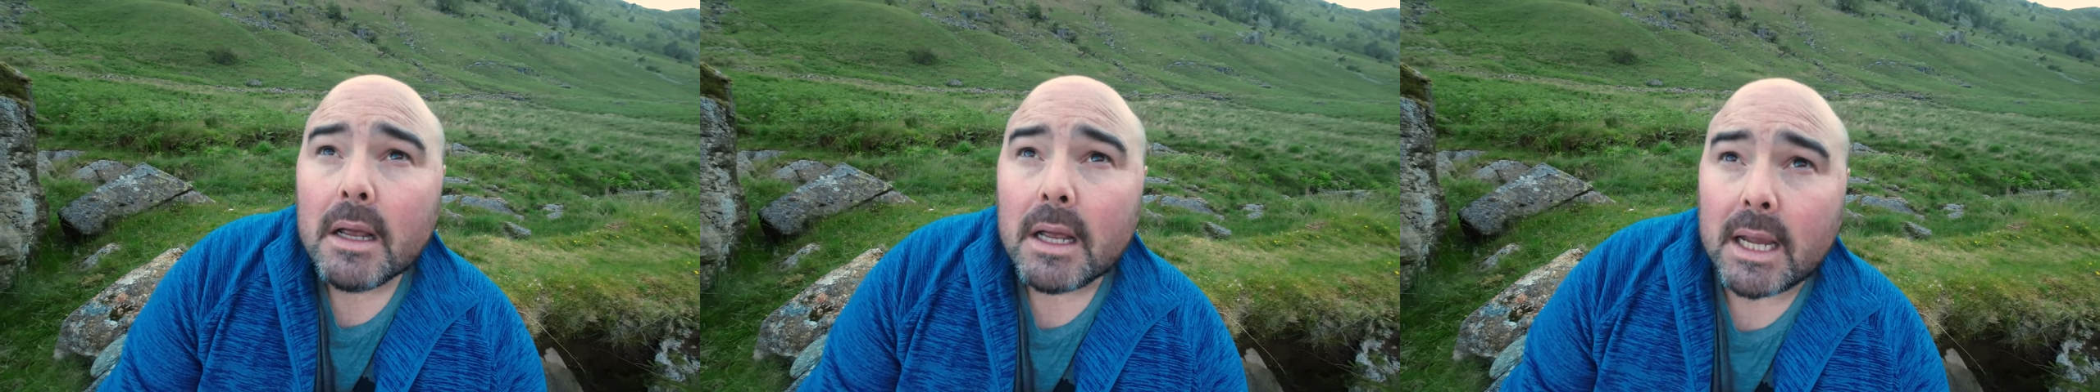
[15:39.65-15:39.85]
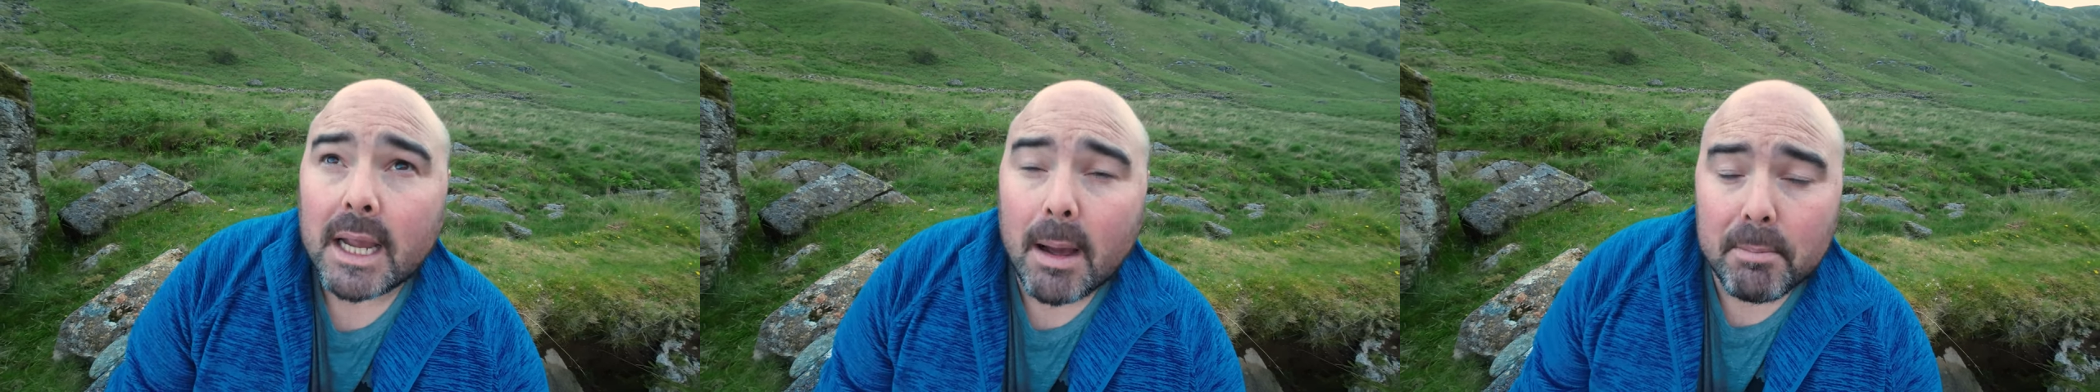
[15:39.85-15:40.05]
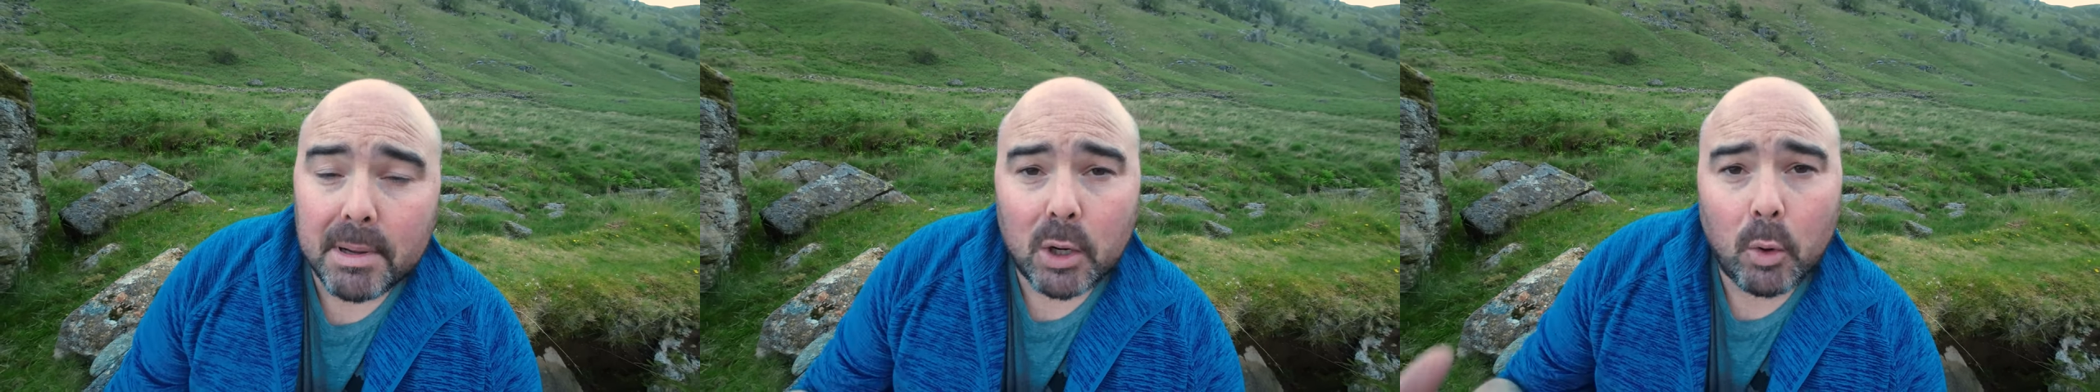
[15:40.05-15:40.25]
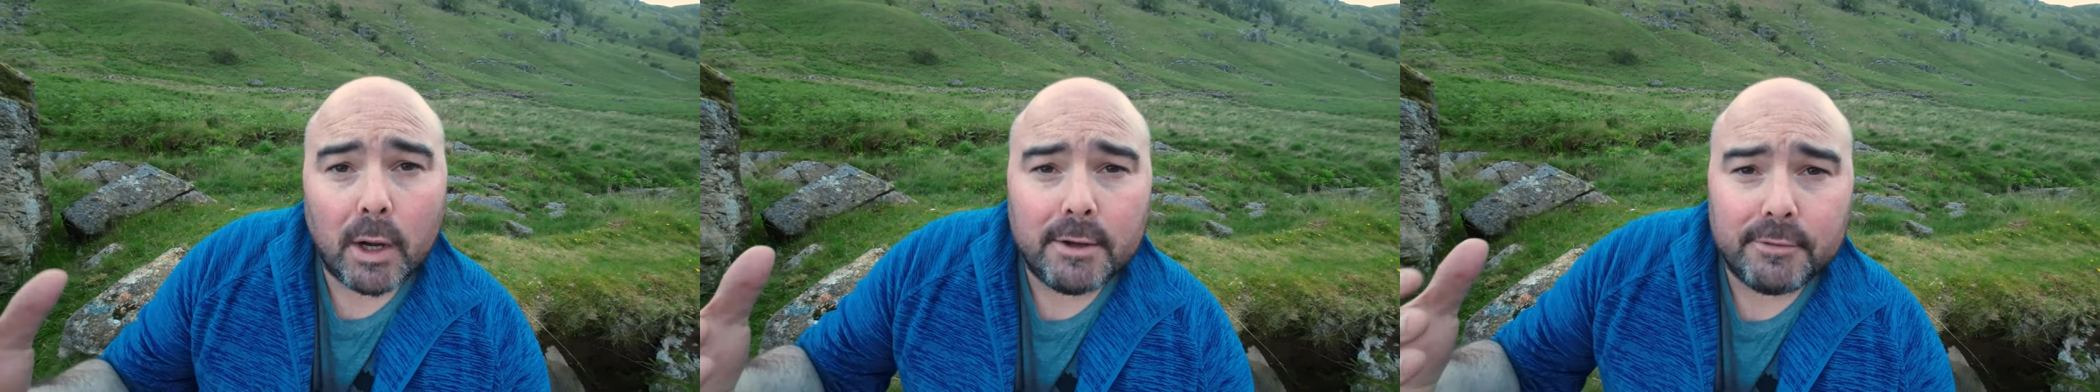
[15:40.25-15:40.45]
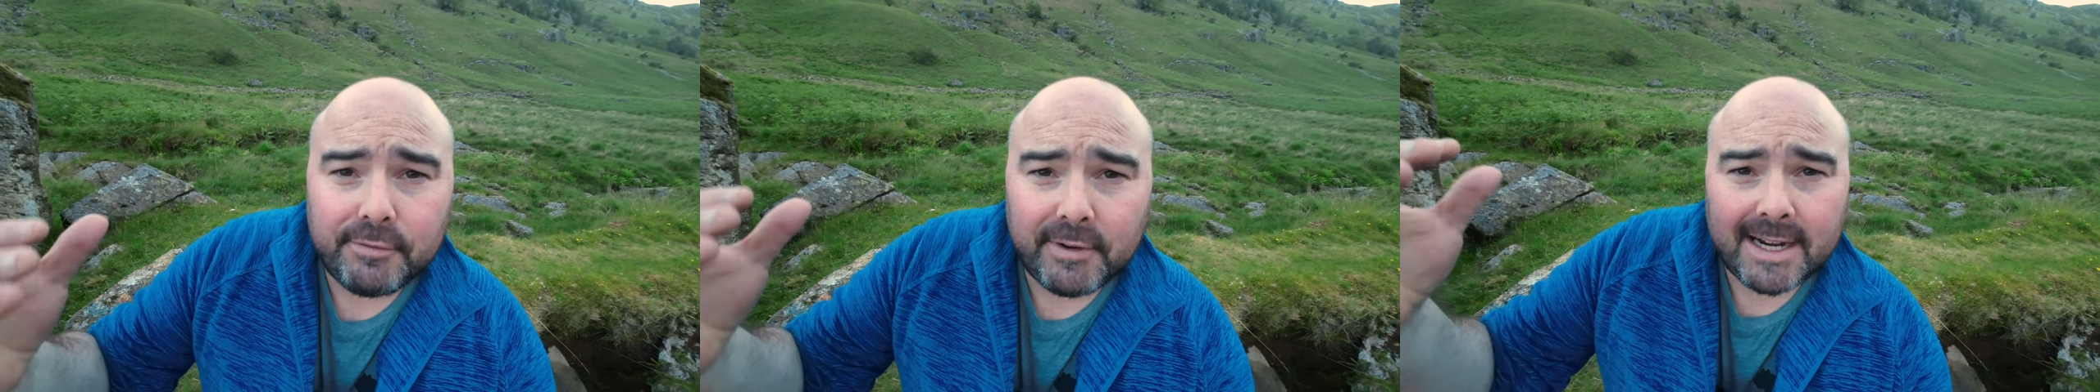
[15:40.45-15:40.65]
it can be
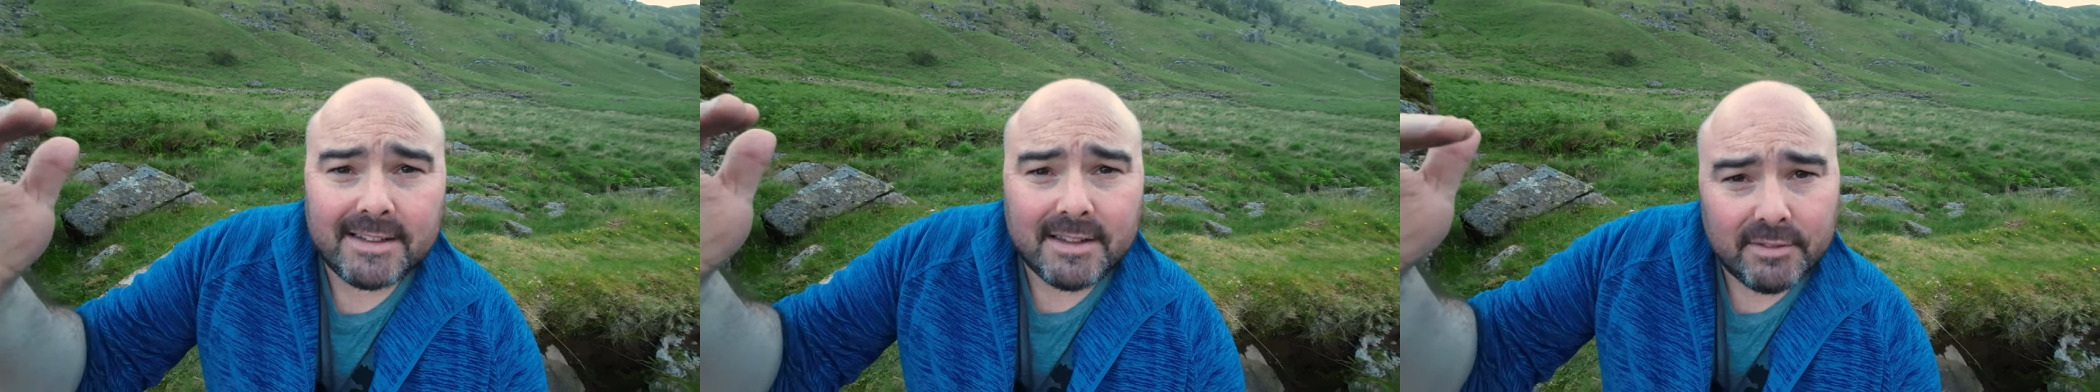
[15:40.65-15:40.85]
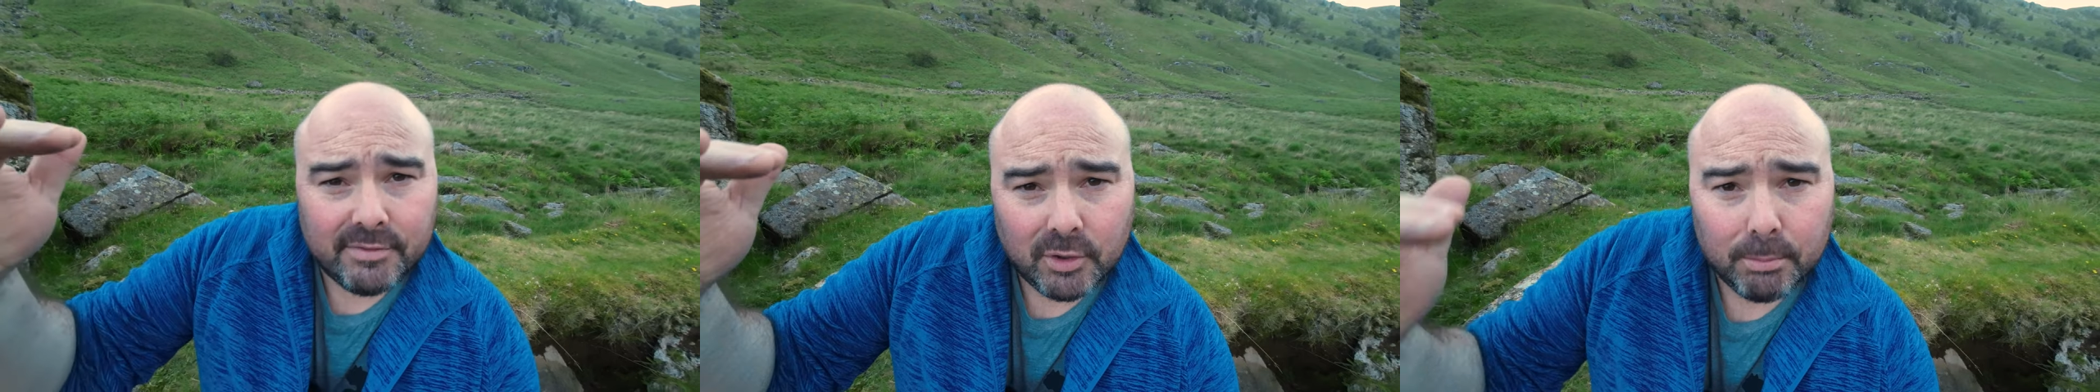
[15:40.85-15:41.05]
quite effective